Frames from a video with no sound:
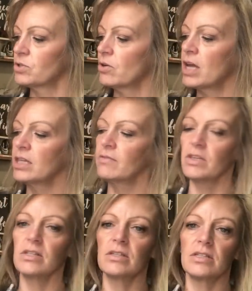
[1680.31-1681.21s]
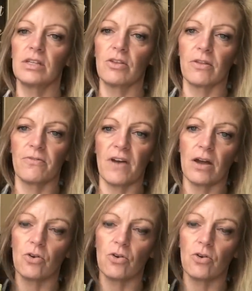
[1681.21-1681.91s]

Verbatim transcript: So I leave these as either the fat